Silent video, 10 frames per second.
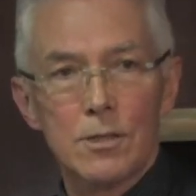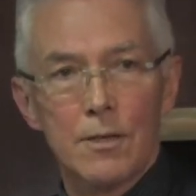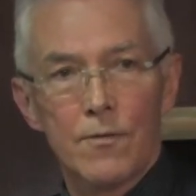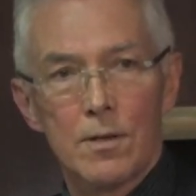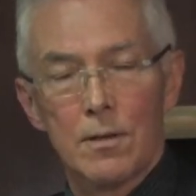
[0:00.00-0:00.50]

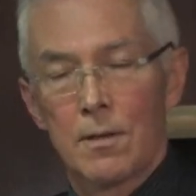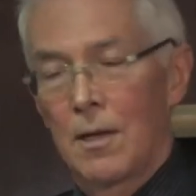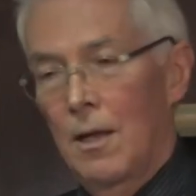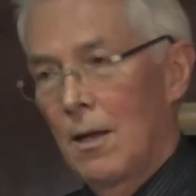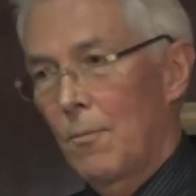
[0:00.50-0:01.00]
If the
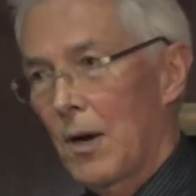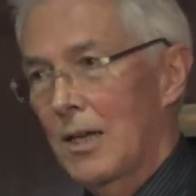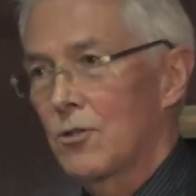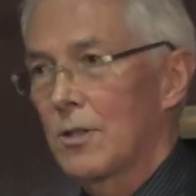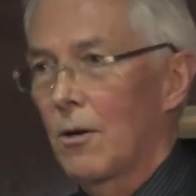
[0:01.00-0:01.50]

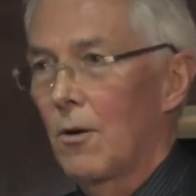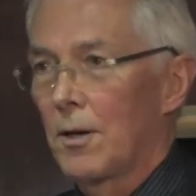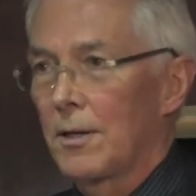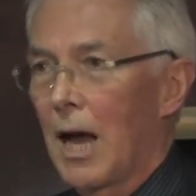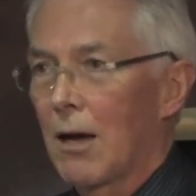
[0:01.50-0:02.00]
prices are
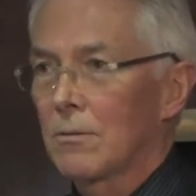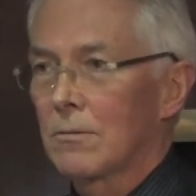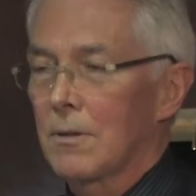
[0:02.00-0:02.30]
going down,